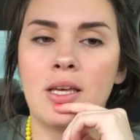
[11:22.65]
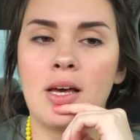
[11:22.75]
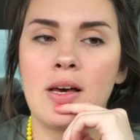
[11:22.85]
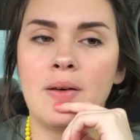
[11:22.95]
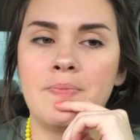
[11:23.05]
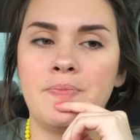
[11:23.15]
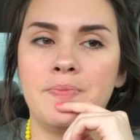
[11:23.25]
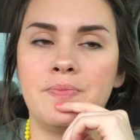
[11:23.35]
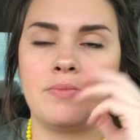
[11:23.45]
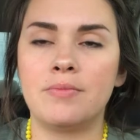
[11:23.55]

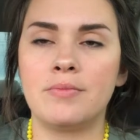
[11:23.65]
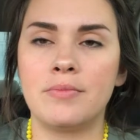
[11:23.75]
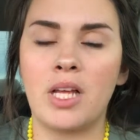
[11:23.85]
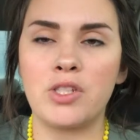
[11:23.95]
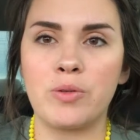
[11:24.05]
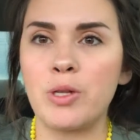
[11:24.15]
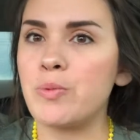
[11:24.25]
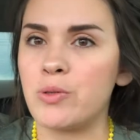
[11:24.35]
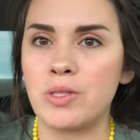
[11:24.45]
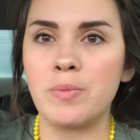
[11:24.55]
not so
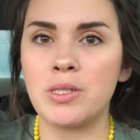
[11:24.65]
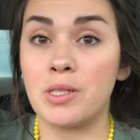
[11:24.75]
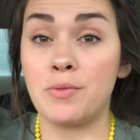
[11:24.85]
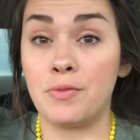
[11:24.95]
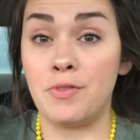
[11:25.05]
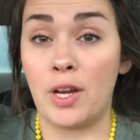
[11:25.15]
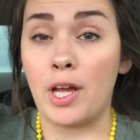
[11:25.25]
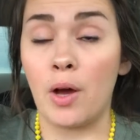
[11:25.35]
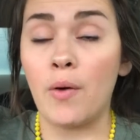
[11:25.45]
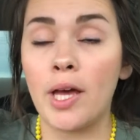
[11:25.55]
much post it, but to
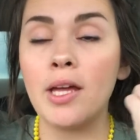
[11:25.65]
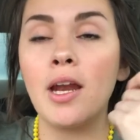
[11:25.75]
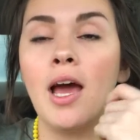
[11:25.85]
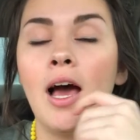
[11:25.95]
video it.